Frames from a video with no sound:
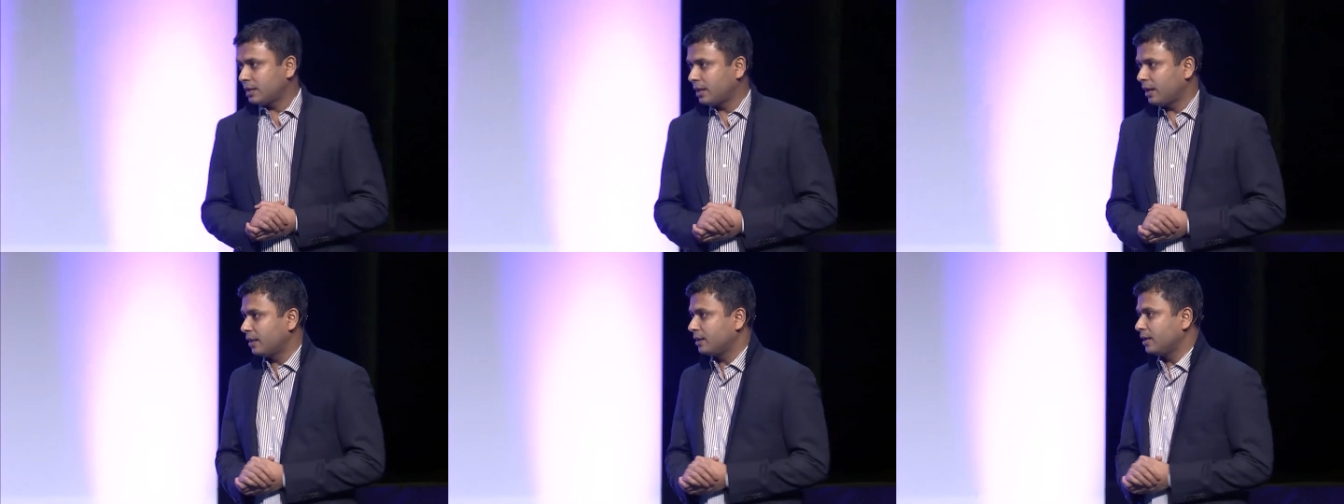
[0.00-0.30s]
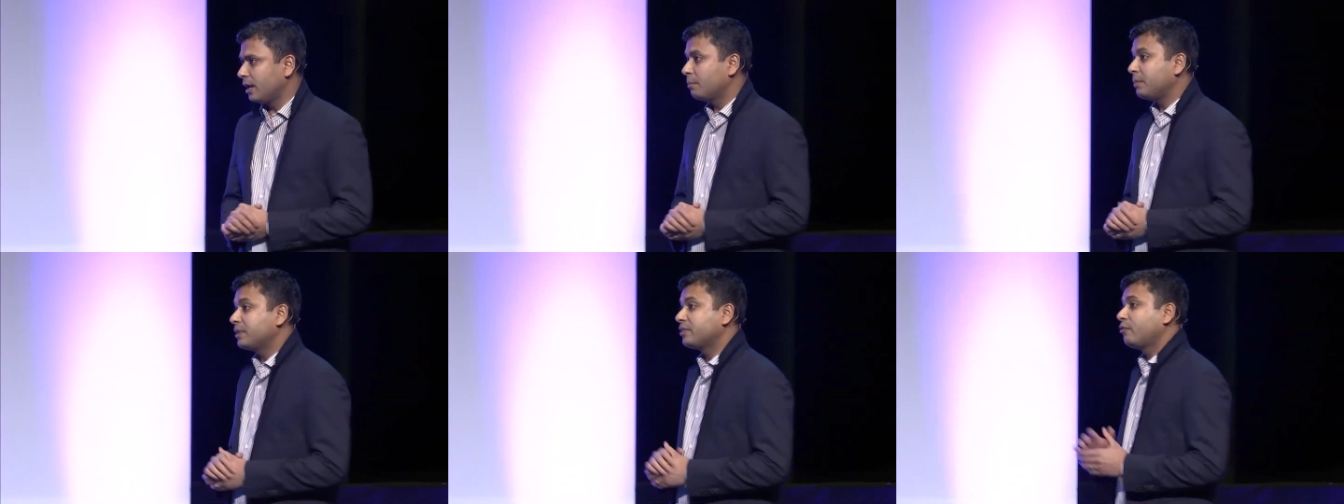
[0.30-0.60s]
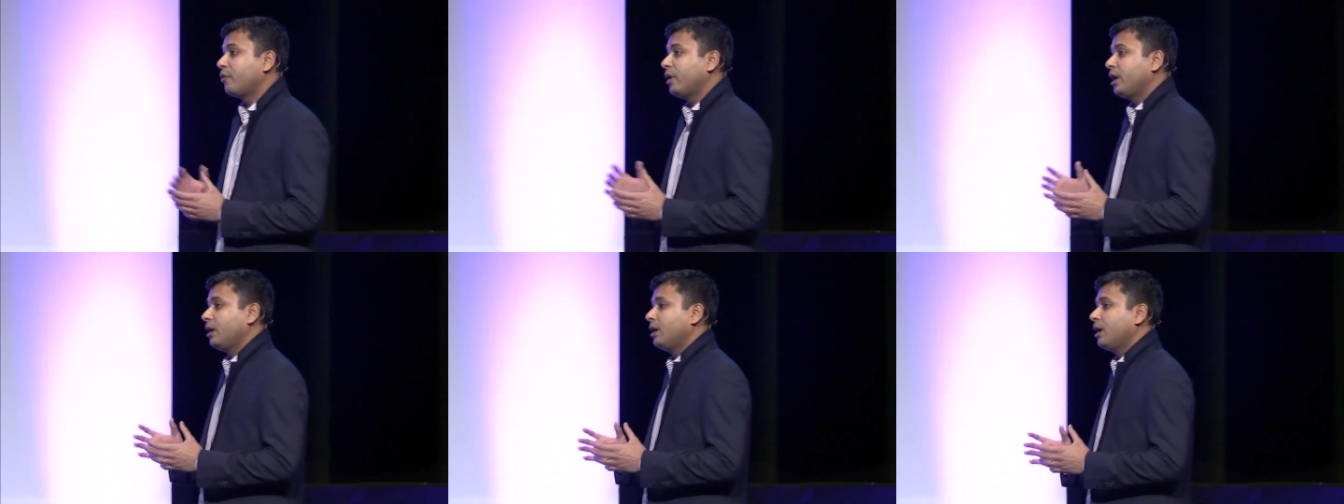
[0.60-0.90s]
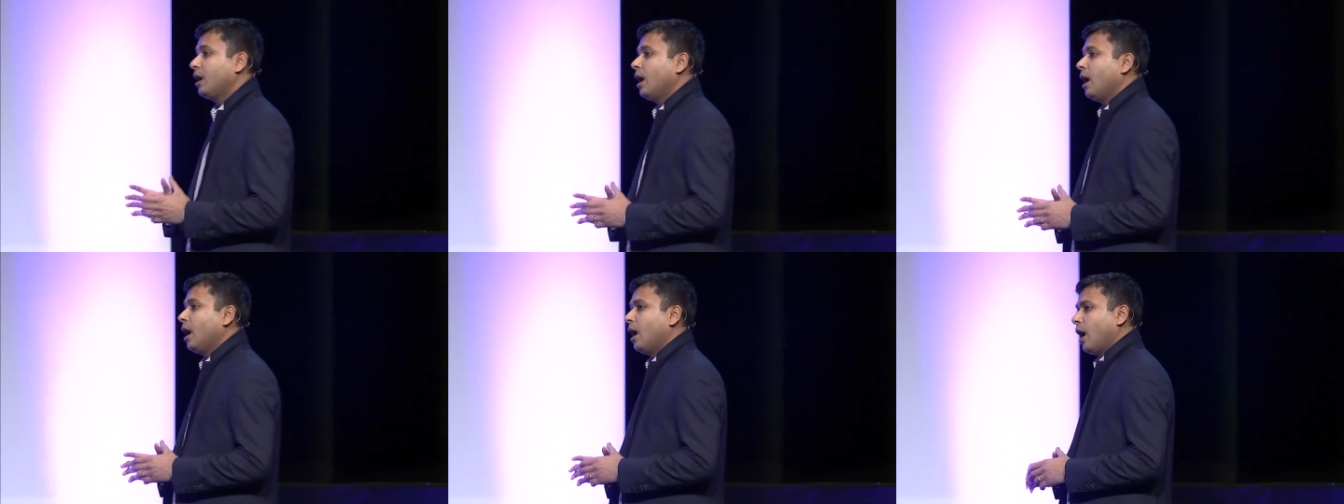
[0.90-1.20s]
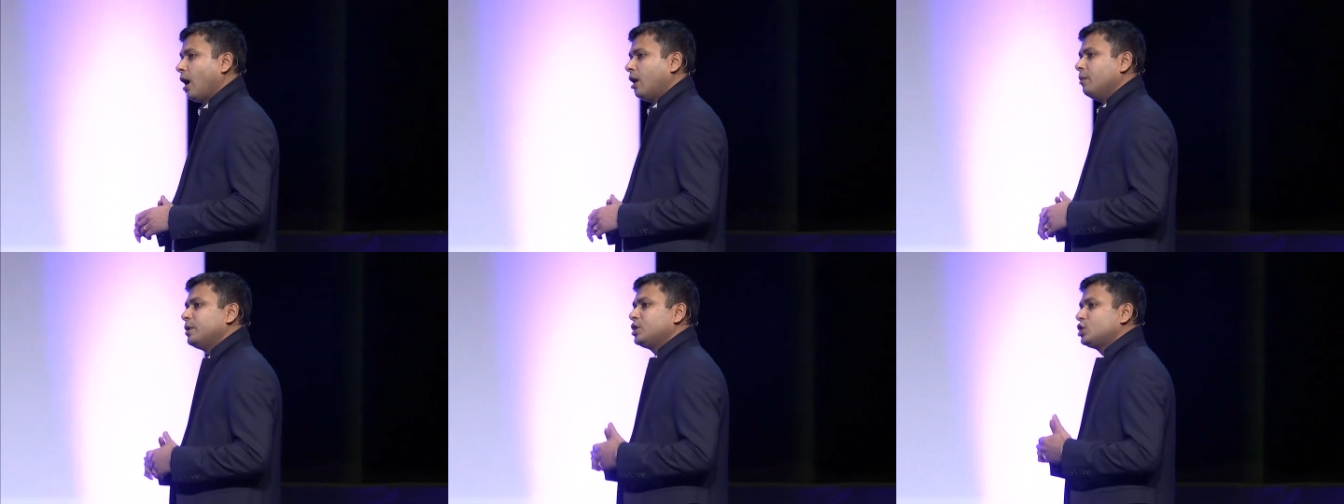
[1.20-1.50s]
And number three,
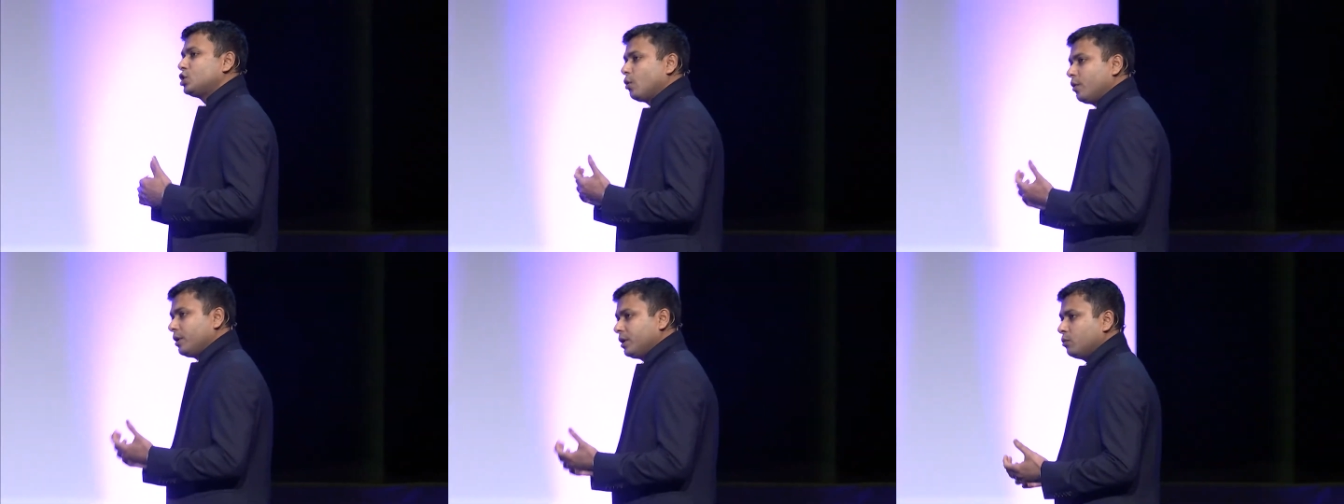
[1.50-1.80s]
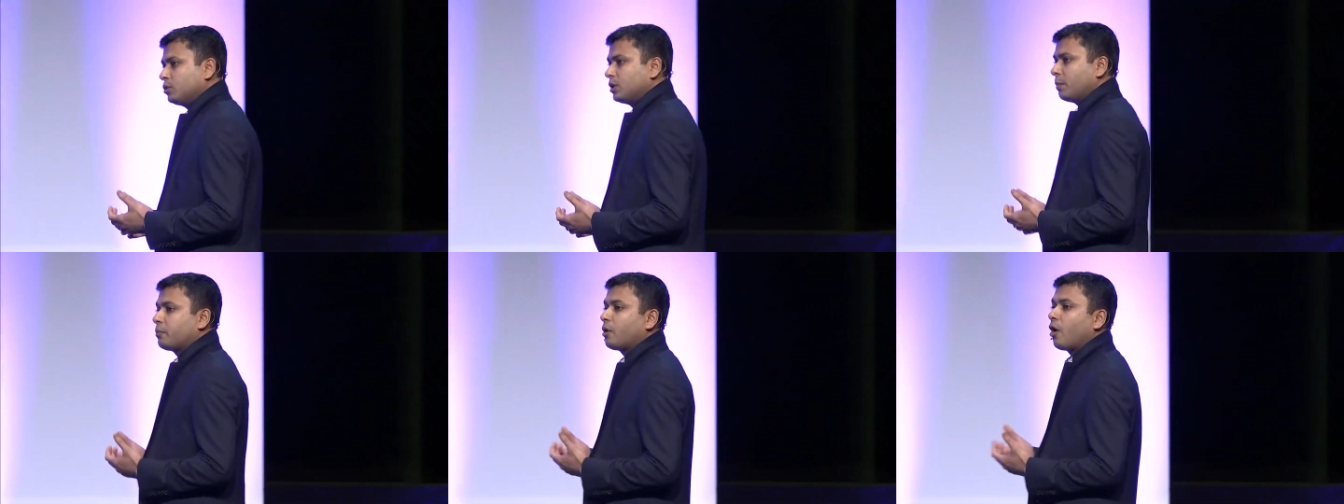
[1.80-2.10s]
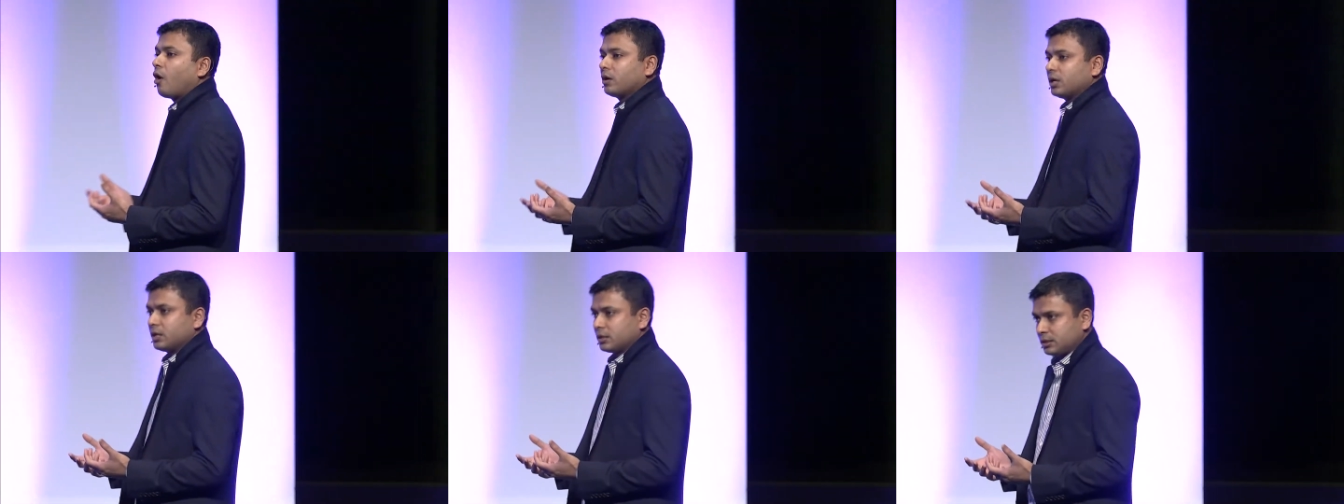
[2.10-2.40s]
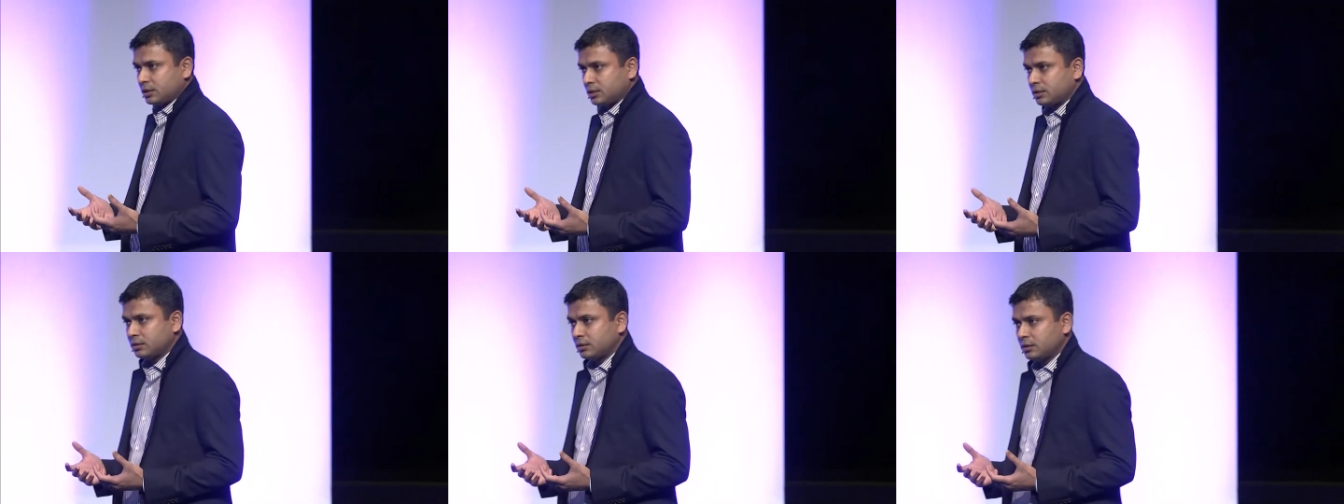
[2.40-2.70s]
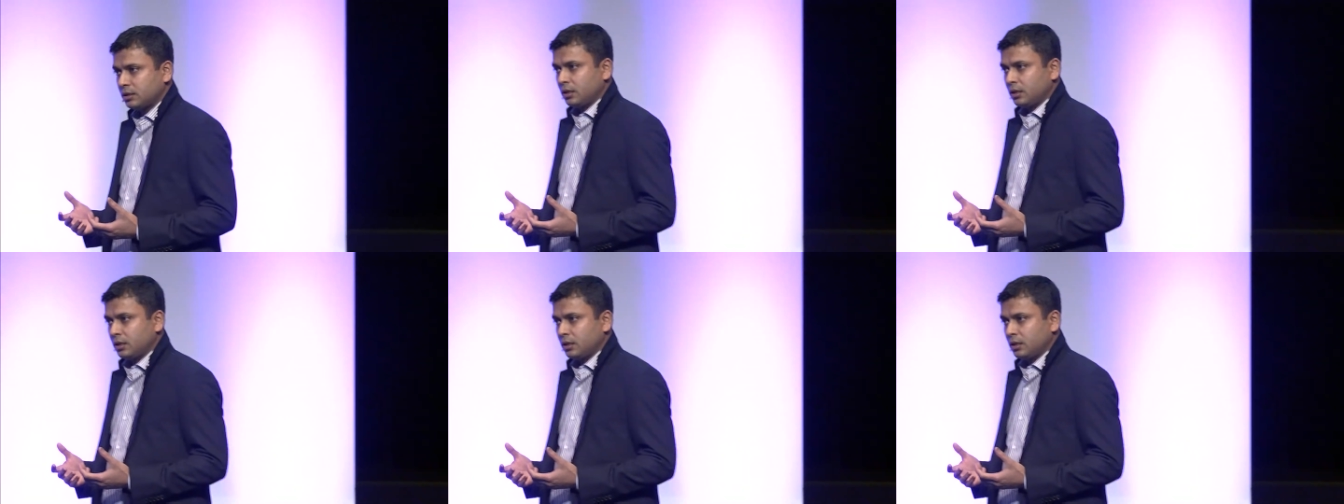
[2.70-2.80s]
I'll be showing you the product.